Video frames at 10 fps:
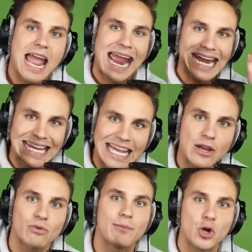and
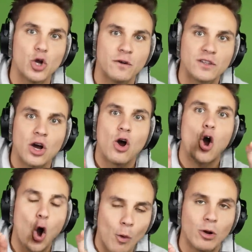he removed
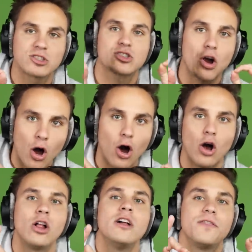almost
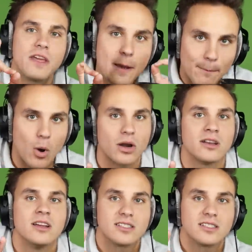all the important